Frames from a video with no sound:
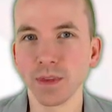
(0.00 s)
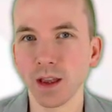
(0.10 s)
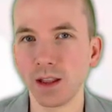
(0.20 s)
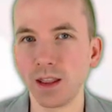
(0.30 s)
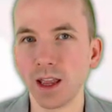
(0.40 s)

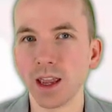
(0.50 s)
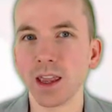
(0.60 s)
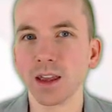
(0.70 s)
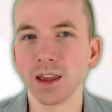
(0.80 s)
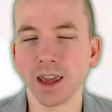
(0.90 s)
and
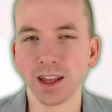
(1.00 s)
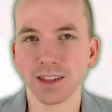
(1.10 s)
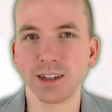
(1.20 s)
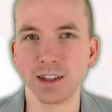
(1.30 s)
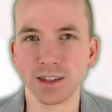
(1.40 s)
they get
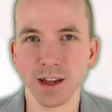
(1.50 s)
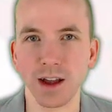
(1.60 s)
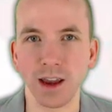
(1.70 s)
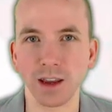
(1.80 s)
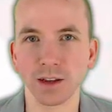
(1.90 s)
to
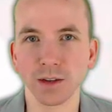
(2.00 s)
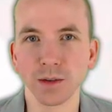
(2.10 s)
decide